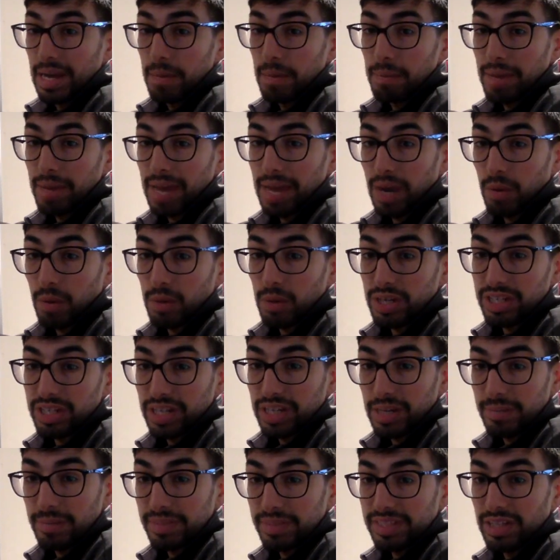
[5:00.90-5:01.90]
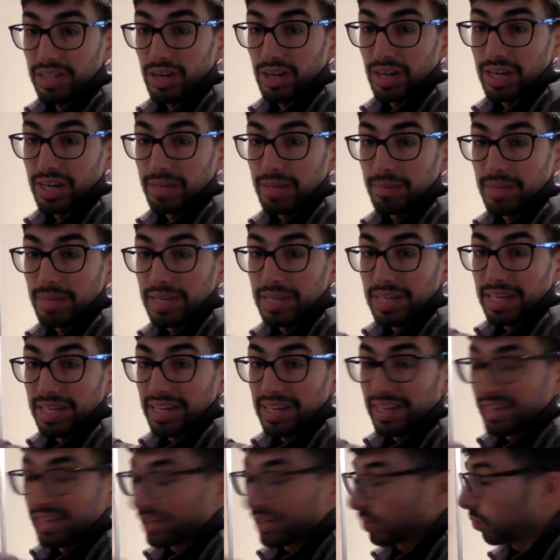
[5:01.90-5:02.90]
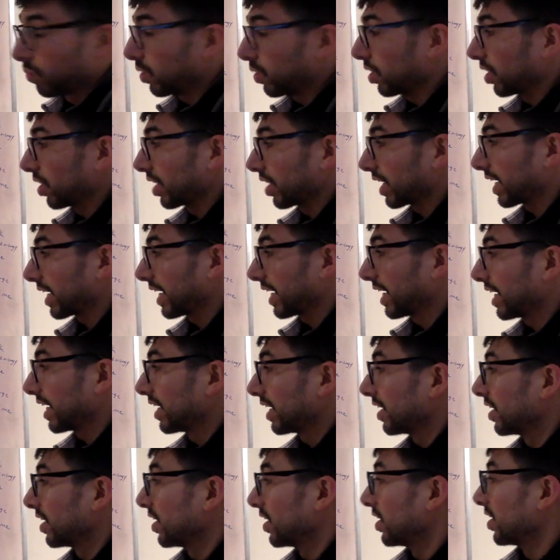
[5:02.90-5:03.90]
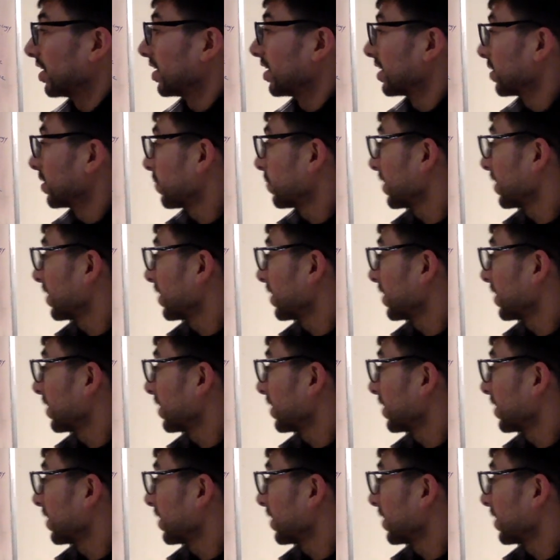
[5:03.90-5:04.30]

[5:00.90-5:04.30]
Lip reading: power times time is work. So we